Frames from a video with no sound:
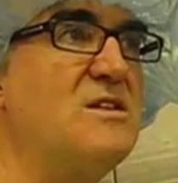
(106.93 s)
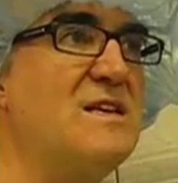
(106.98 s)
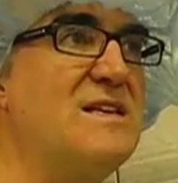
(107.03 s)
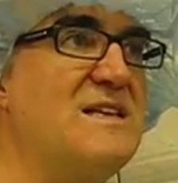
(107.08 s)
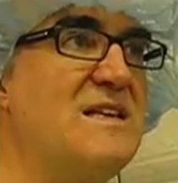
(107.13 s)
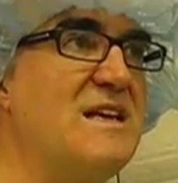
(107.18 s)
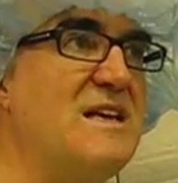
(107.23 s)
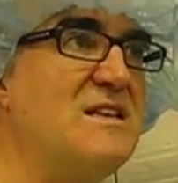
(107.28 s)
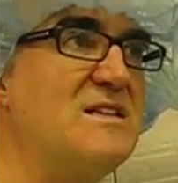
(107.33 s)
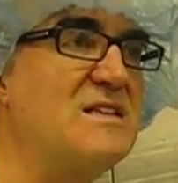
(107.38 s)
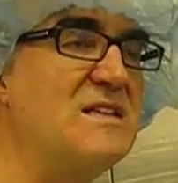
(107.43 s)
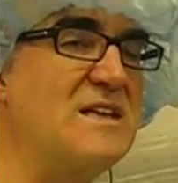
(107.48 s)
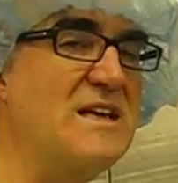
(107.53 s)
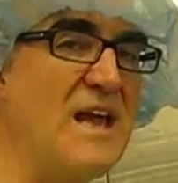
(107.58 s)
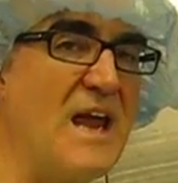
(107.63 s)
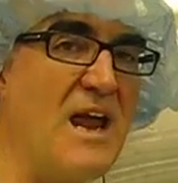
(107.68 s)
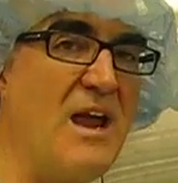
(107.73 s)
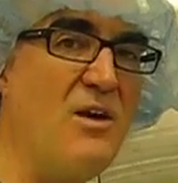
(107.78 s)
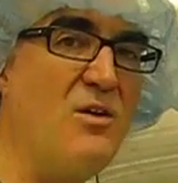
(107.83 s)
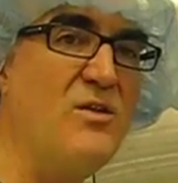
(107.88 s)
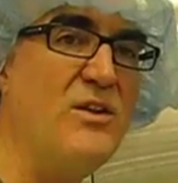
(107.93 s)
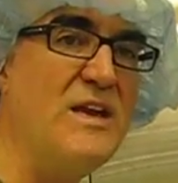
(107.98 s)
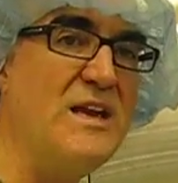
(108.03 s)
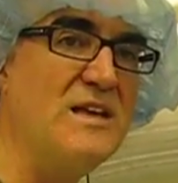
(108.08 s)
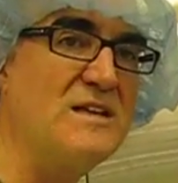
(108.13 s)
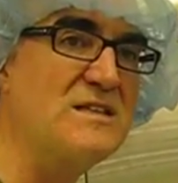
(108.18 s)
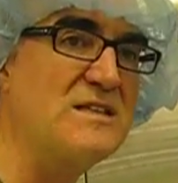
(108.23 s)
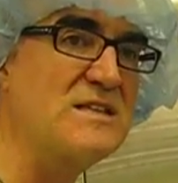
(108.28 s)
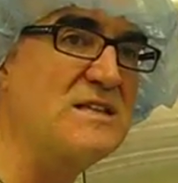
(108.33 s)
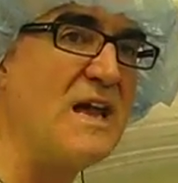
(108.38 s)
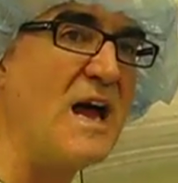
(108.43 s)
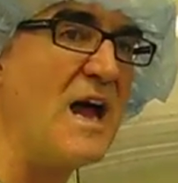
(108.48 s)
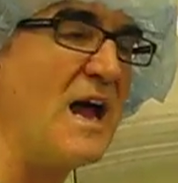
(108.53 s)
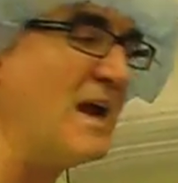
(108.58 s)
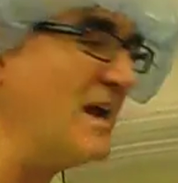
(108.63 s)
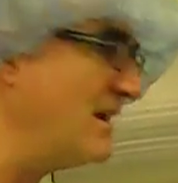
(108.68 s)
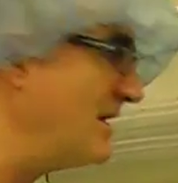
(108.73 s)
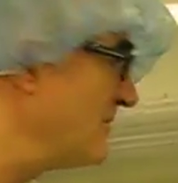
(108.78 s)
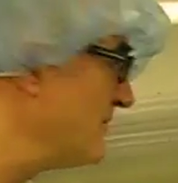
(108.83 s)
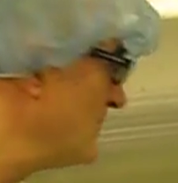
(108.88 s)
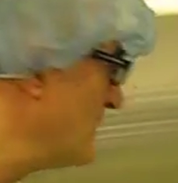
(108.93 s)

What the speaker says: to descale the inside